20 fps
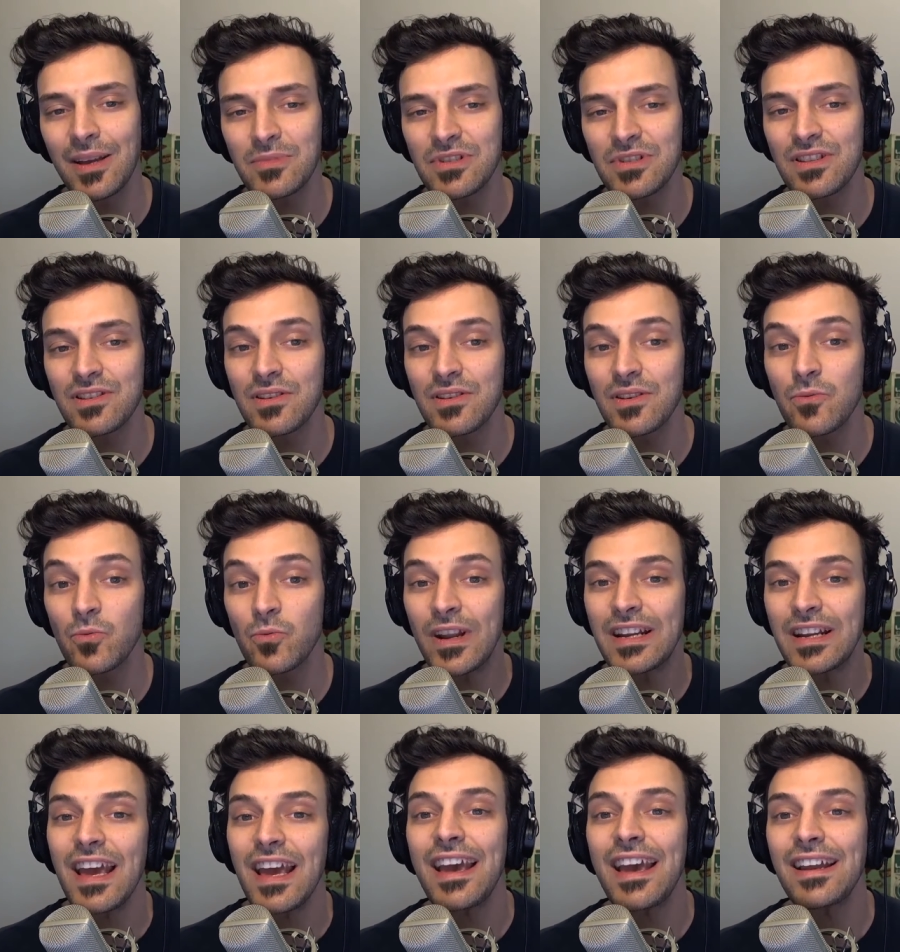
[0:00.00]
claims the
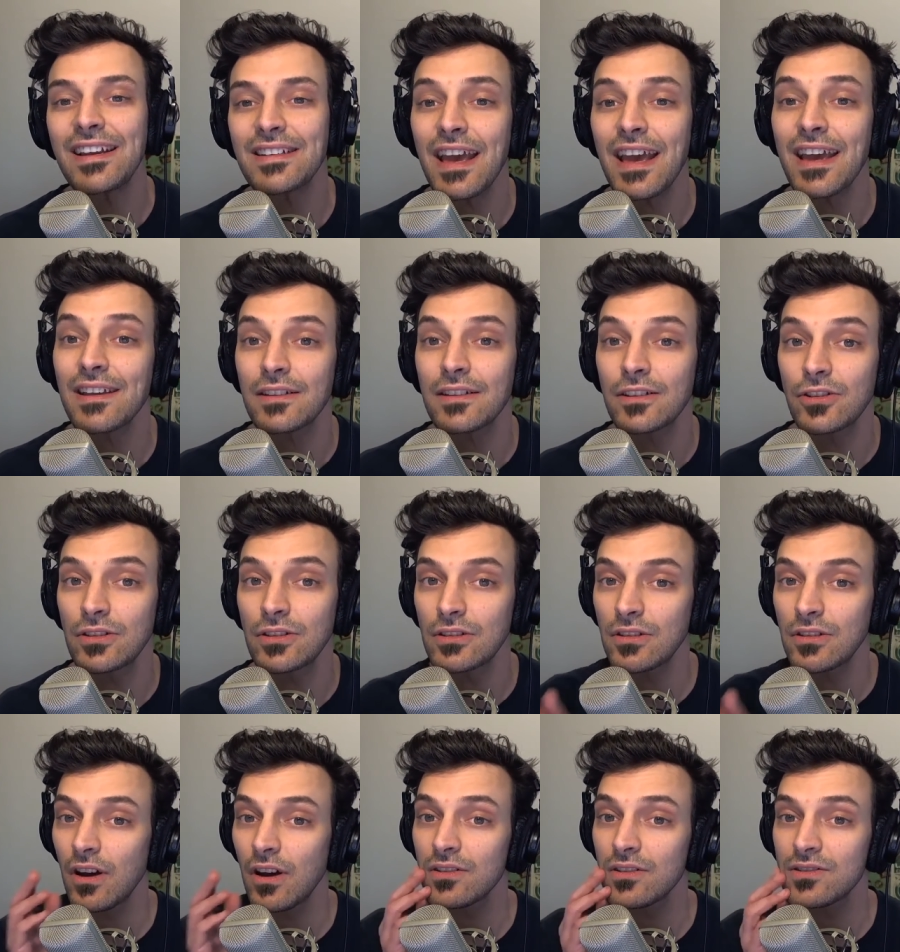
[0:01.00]
retained data
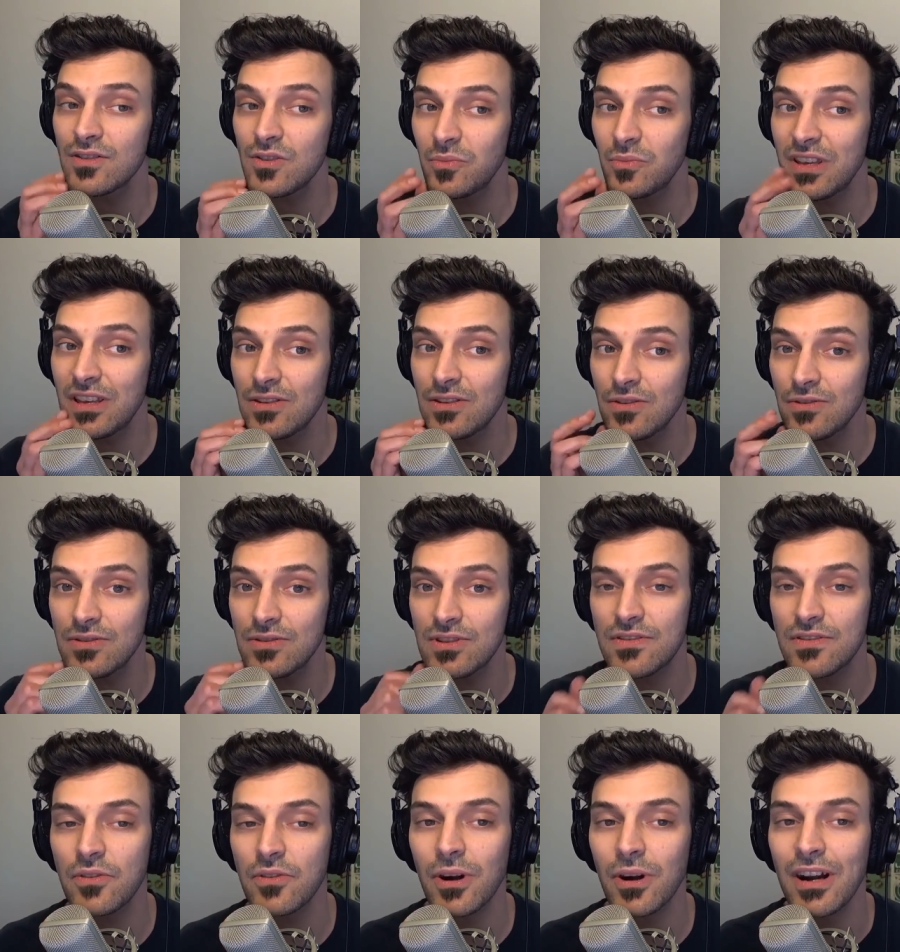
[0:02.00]
could also be
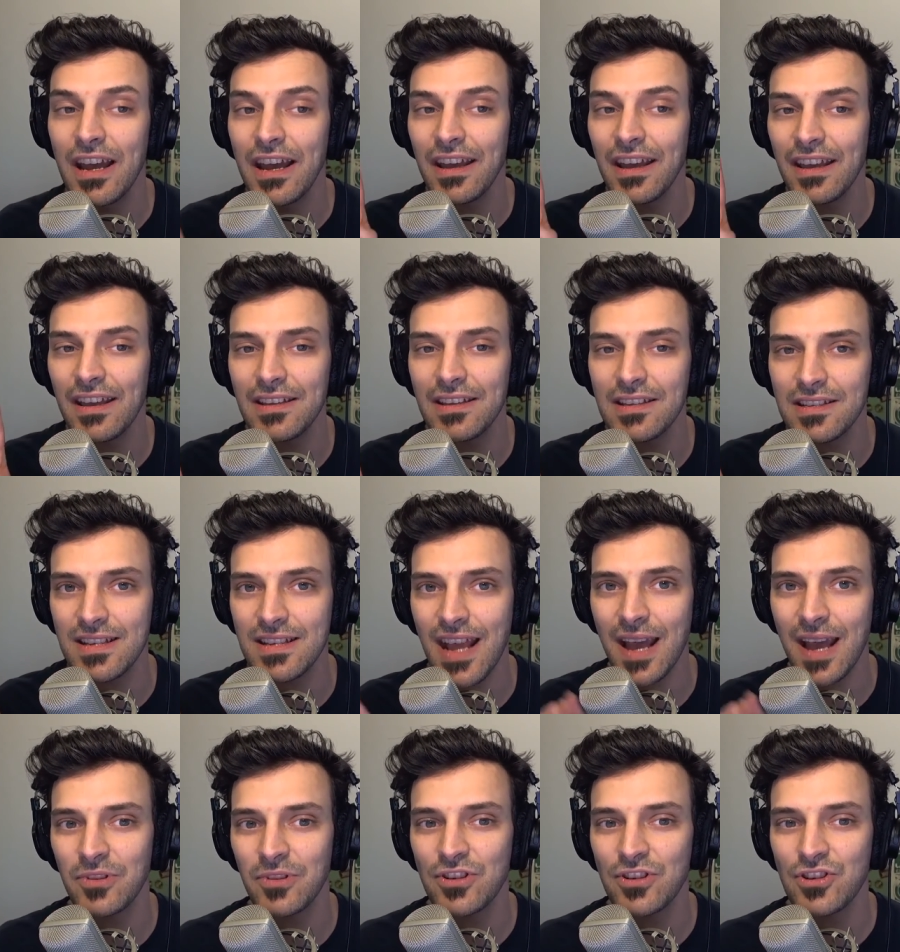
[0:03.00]
used for
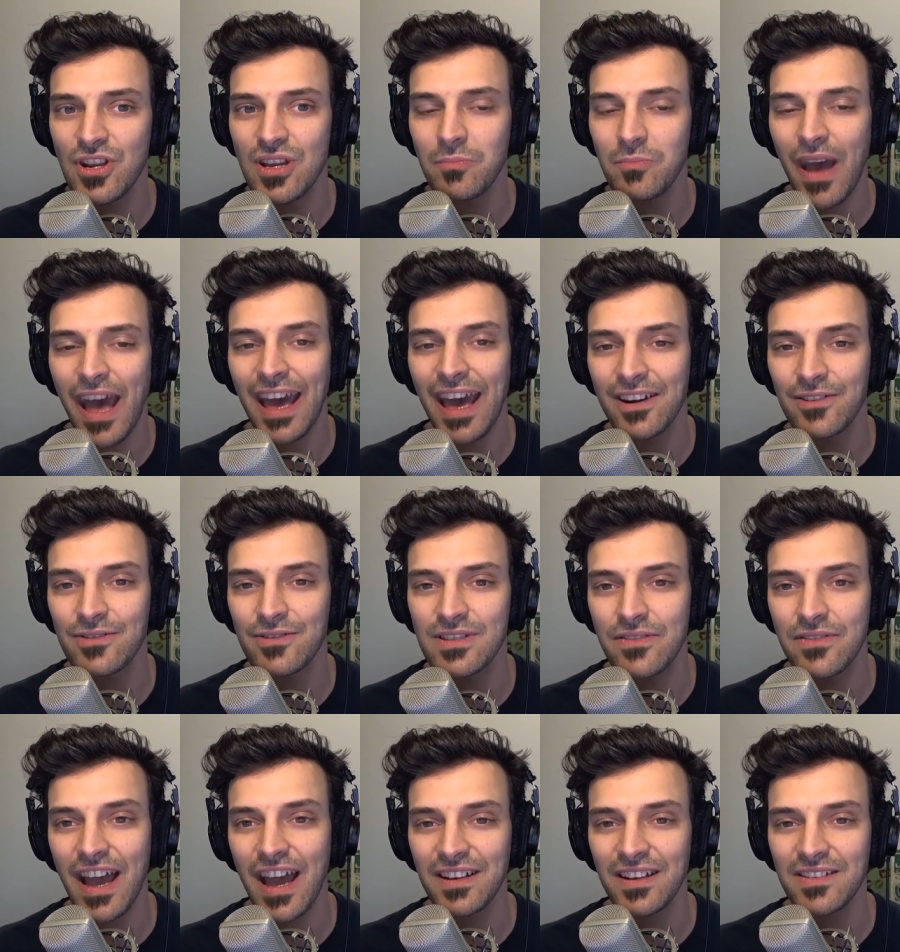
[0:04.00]
establishing patterns
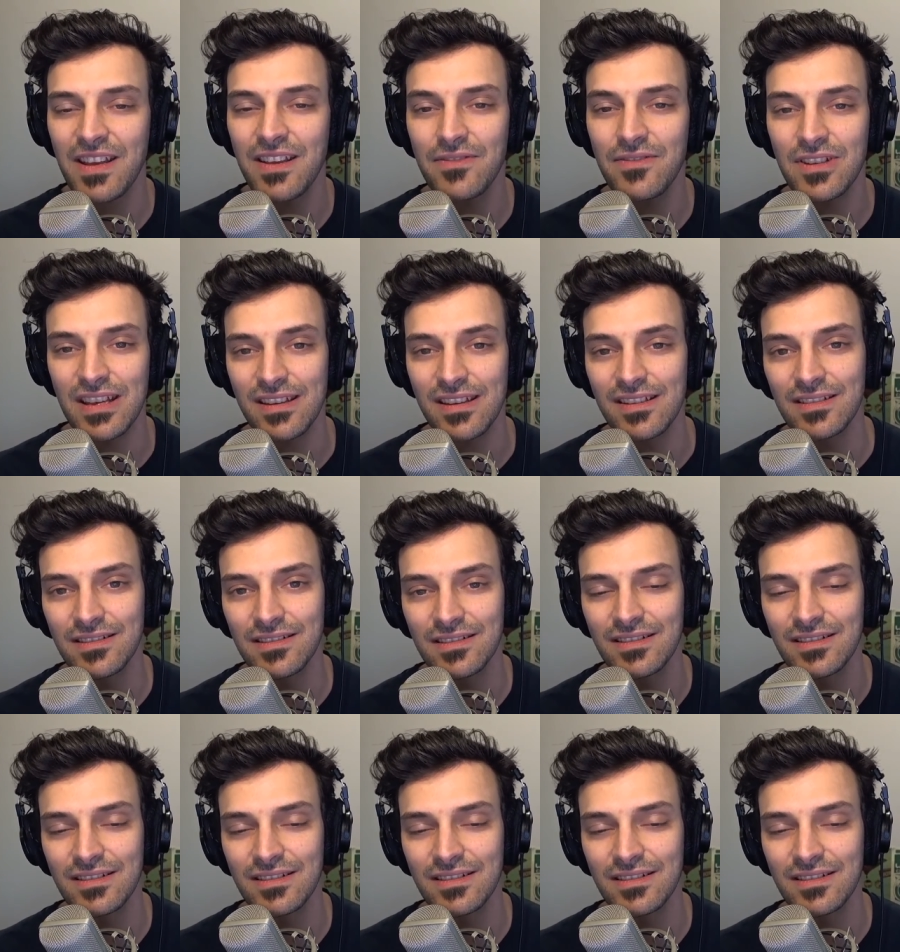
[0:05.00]
of activity.